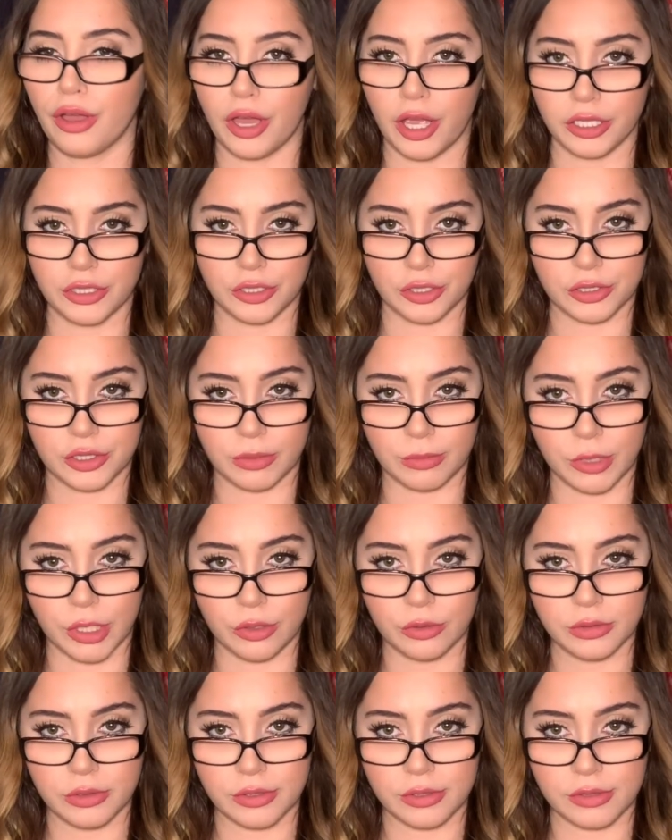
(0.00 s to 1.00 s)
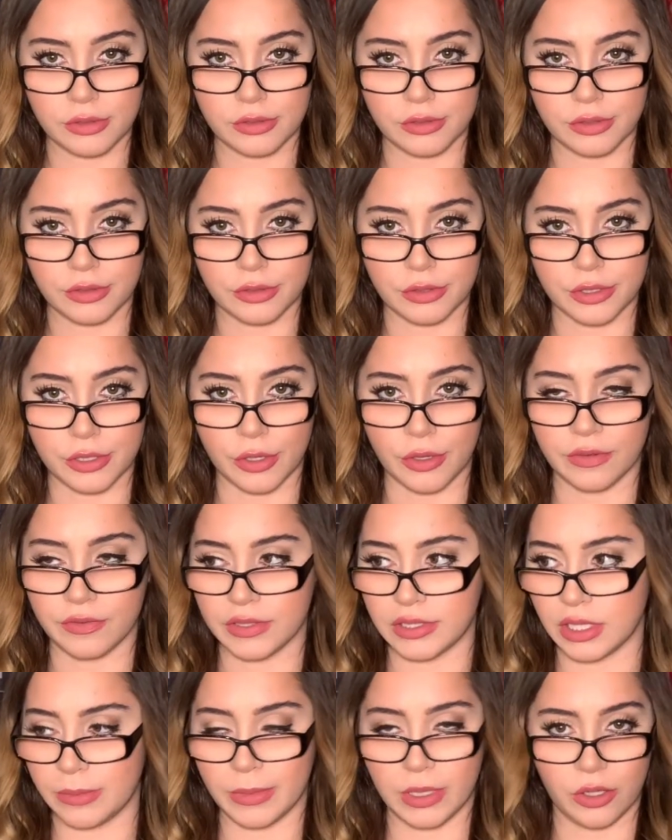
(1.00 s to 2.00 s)
I took some notes, so if
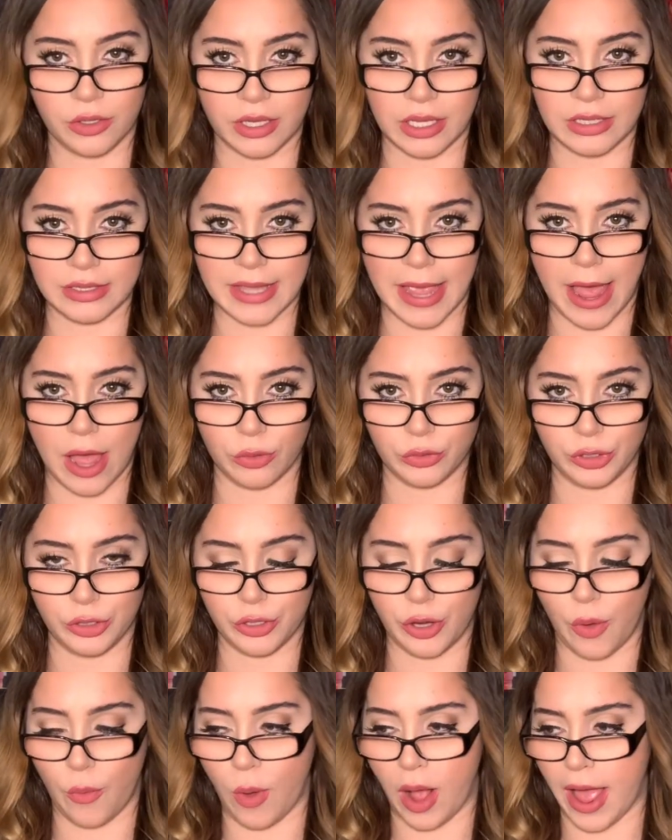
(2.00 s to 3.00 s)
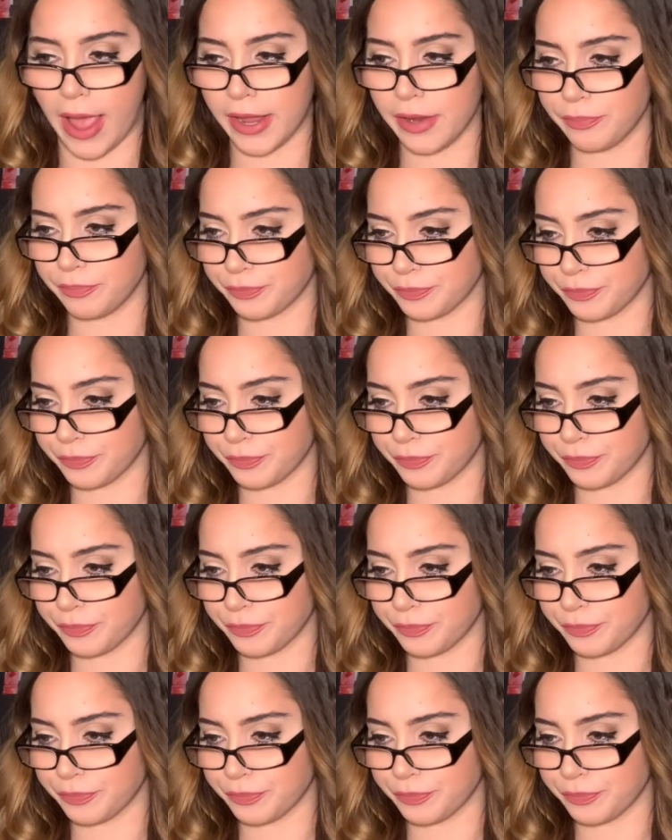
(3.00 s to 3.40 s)
you see me looking down, you know why.